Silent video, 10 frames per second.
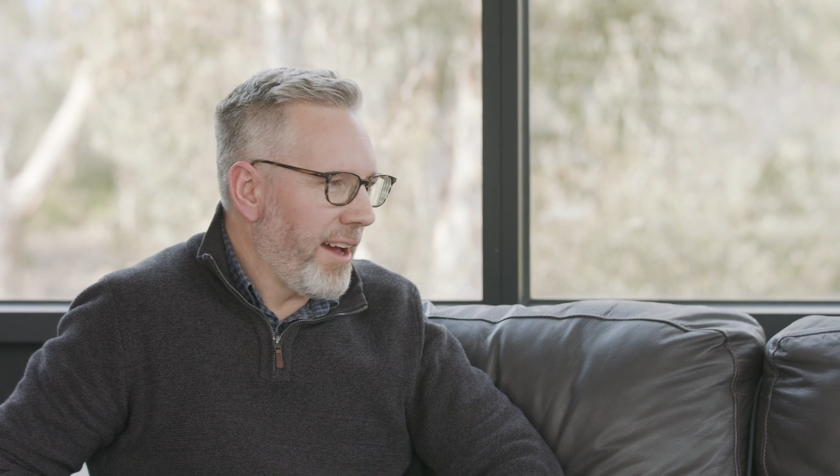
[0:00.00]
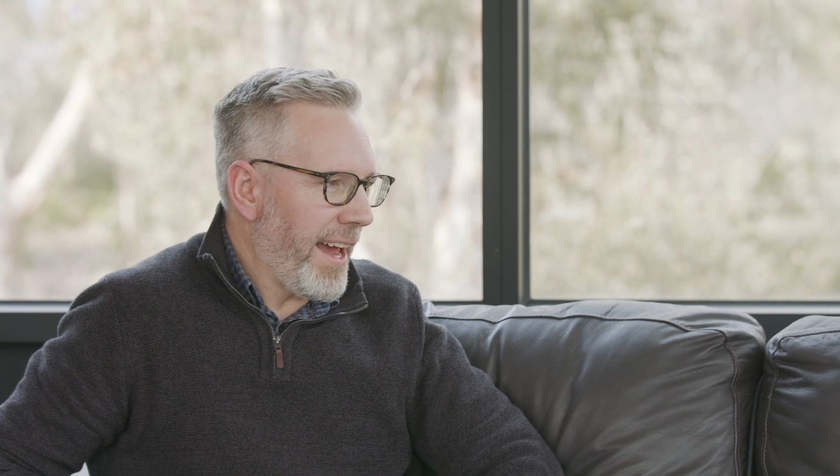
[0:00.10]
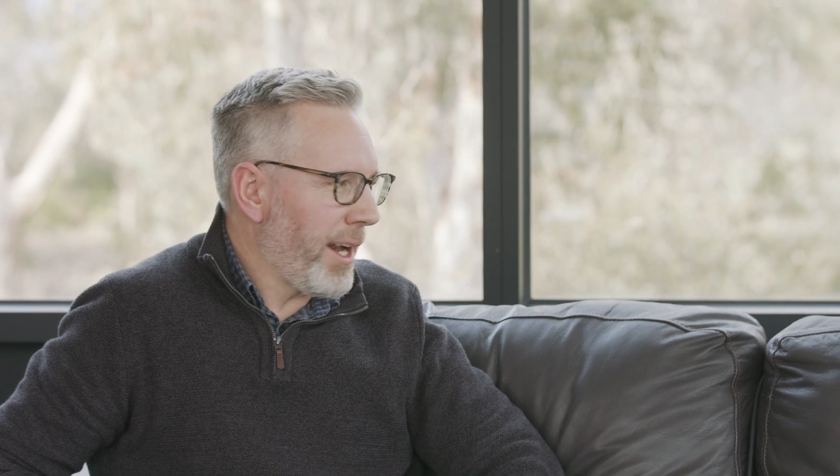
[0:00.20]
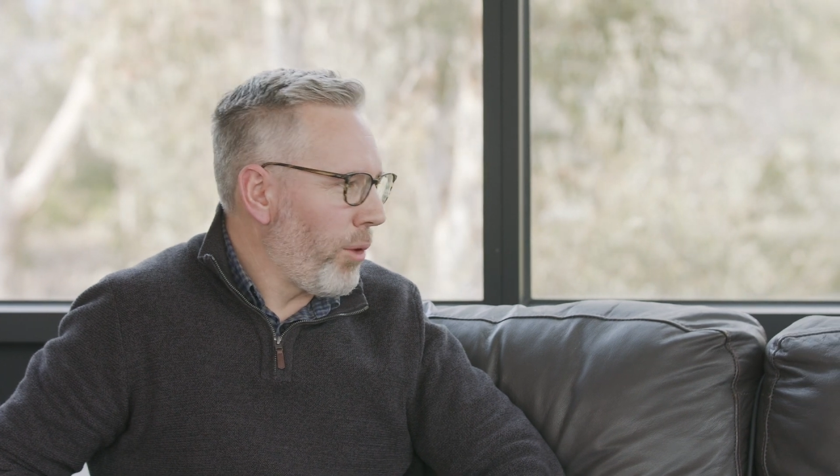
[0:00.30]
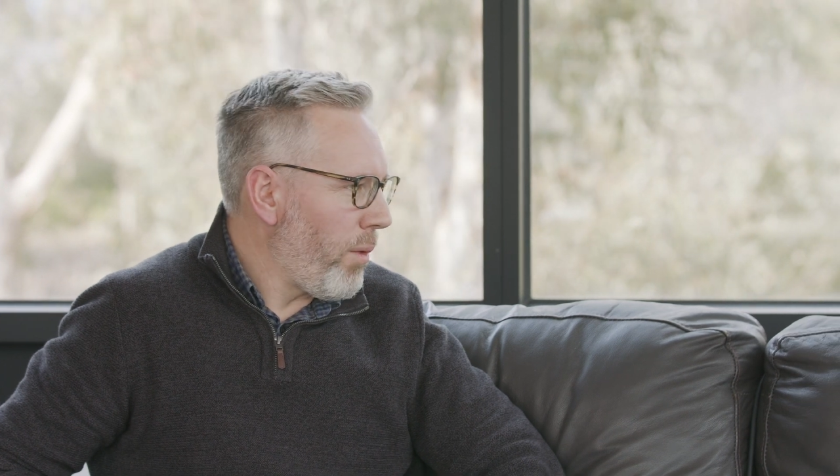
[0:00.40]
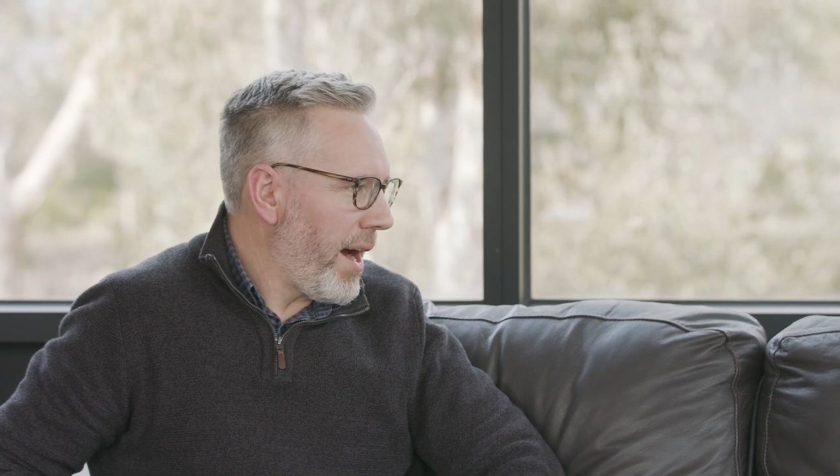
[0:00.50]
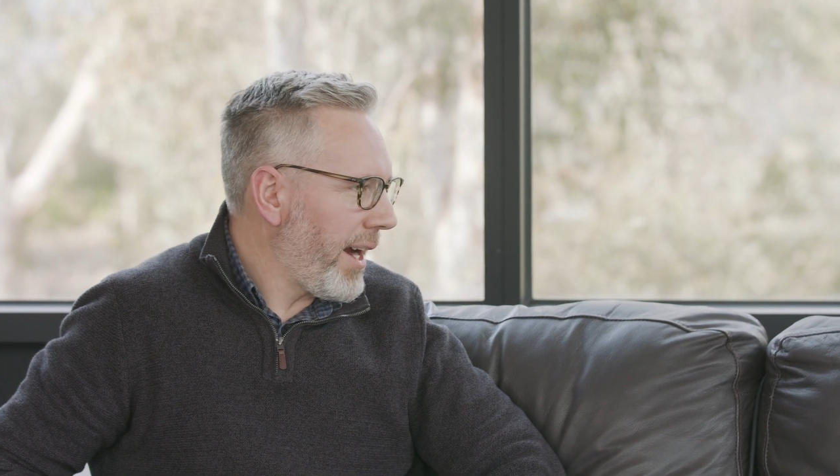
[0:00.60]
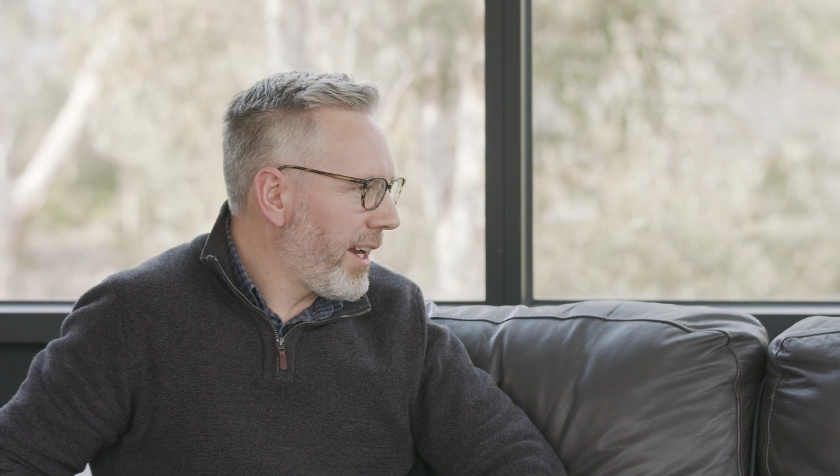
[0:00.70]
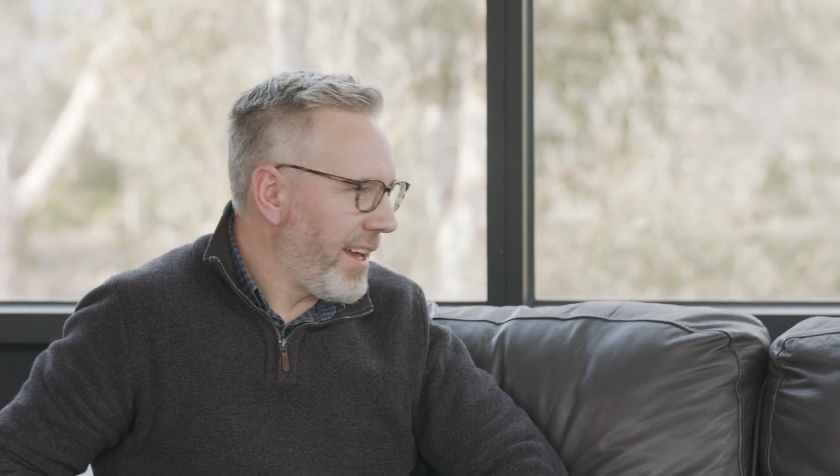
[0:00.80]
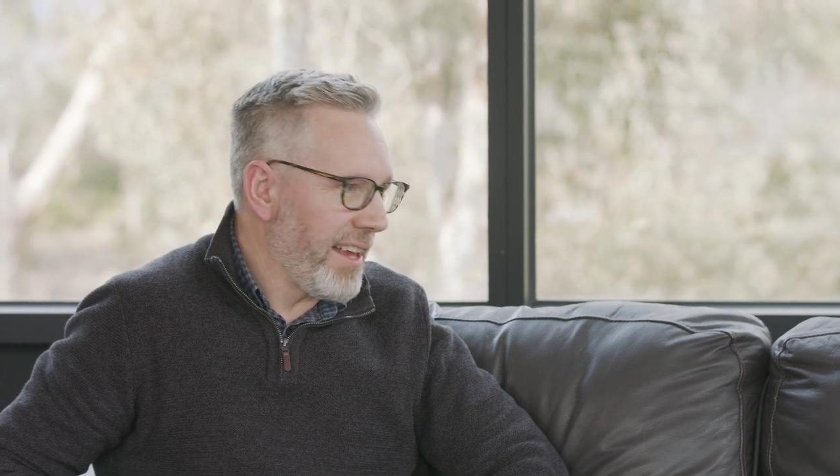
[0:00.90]
out of
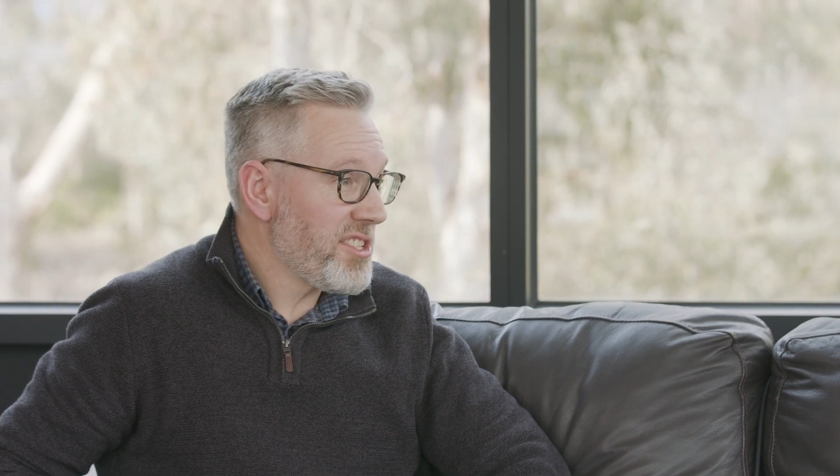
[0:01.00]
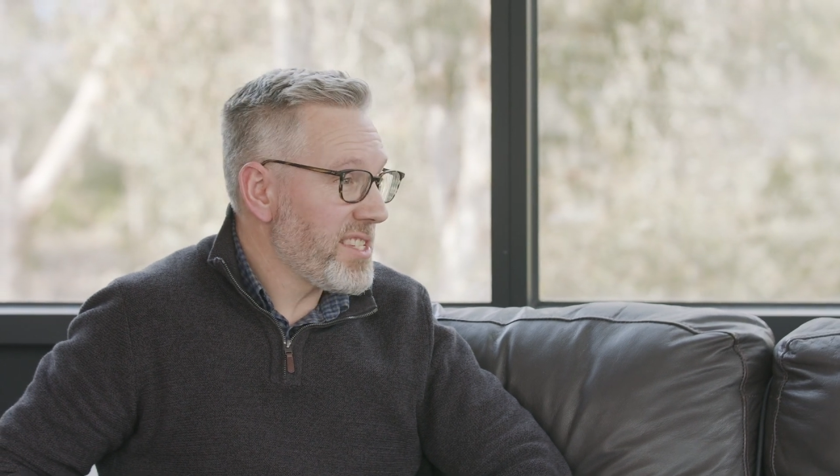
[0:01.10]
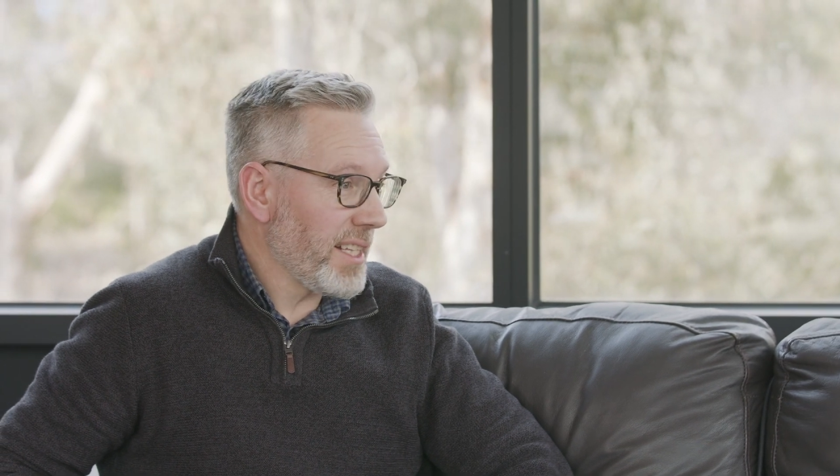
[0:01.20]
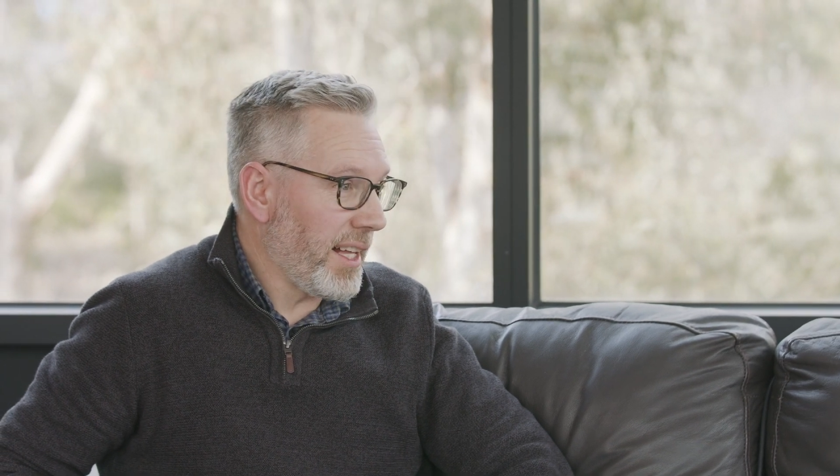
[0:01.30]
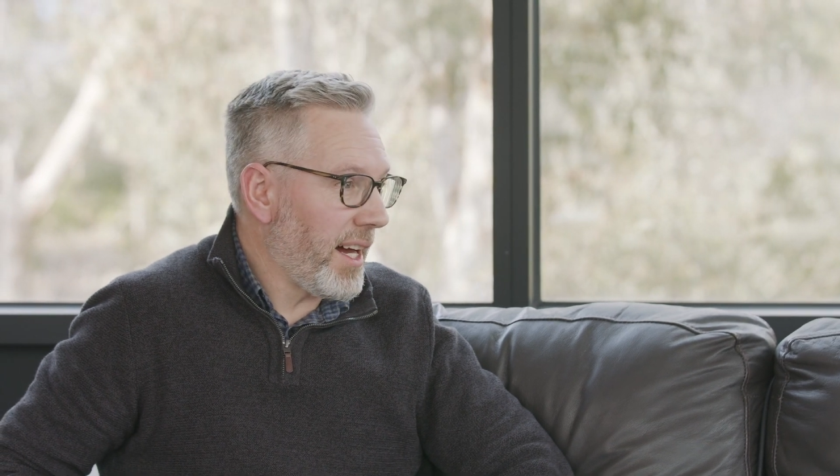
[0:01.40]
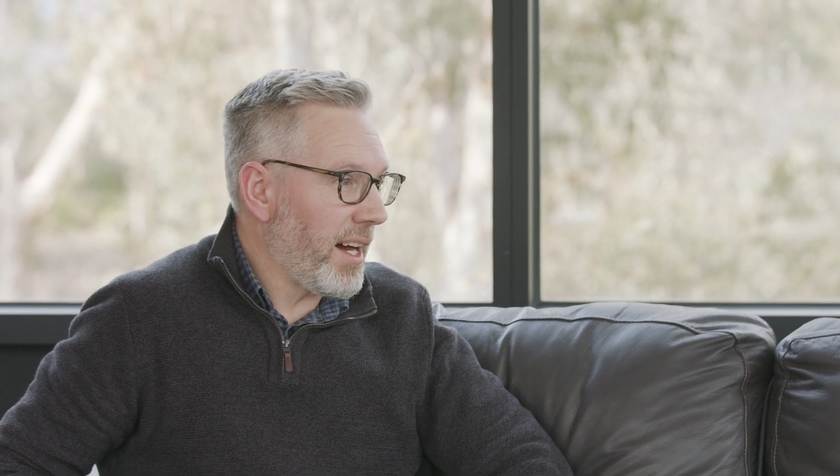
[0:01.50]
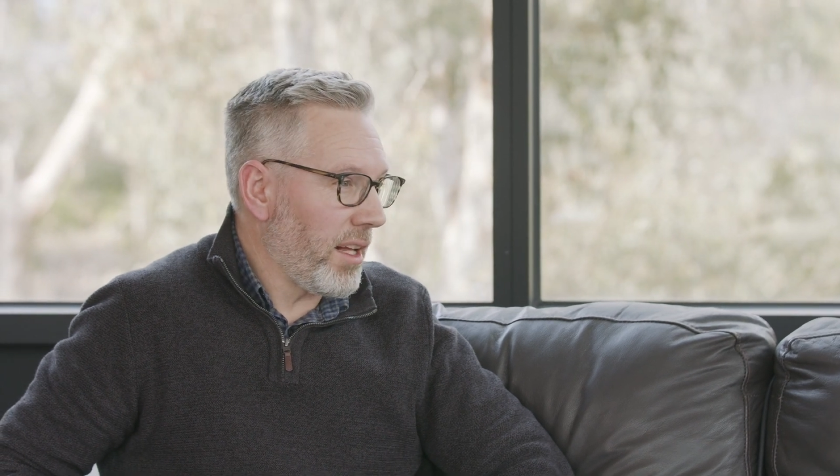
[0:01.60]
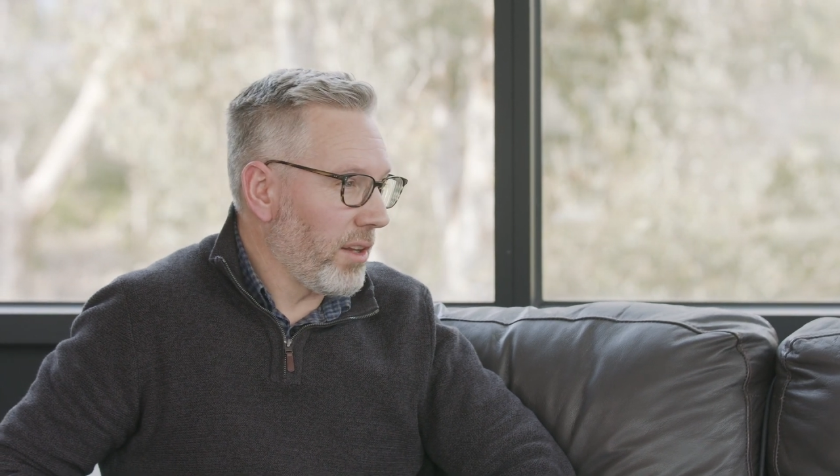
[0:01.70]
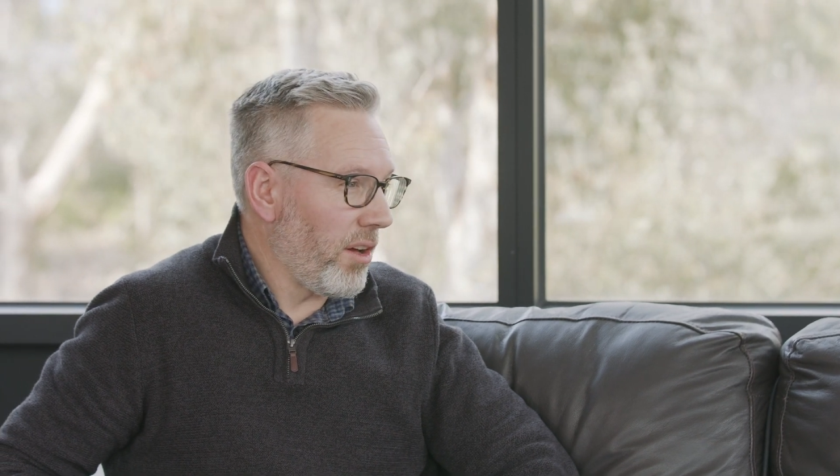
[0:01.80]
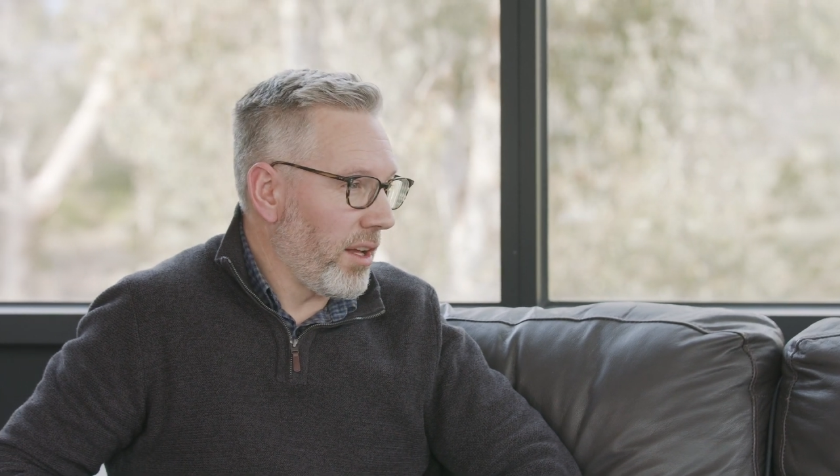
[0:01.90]
whack and still are
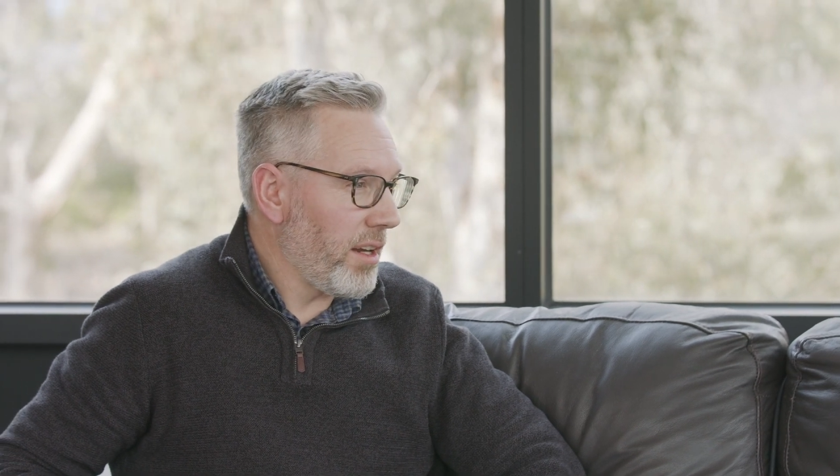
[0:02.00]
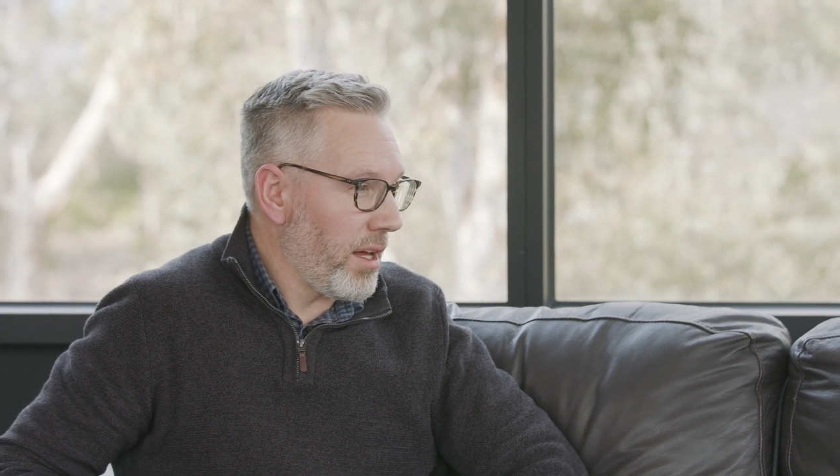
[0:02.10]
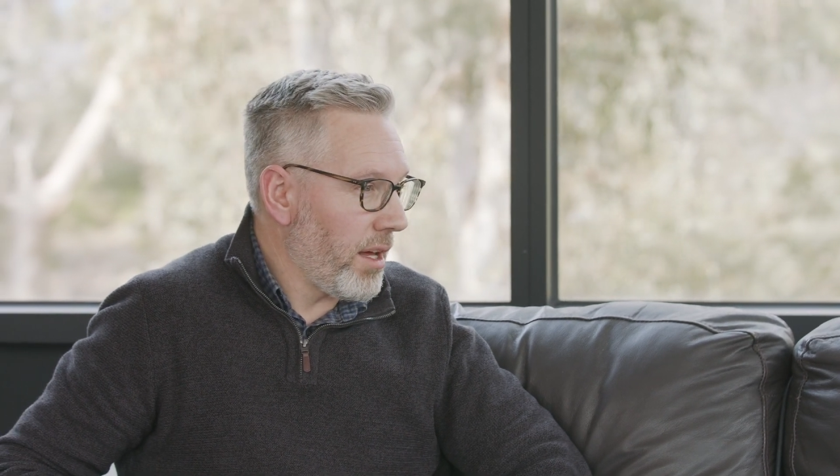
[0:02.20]
a lot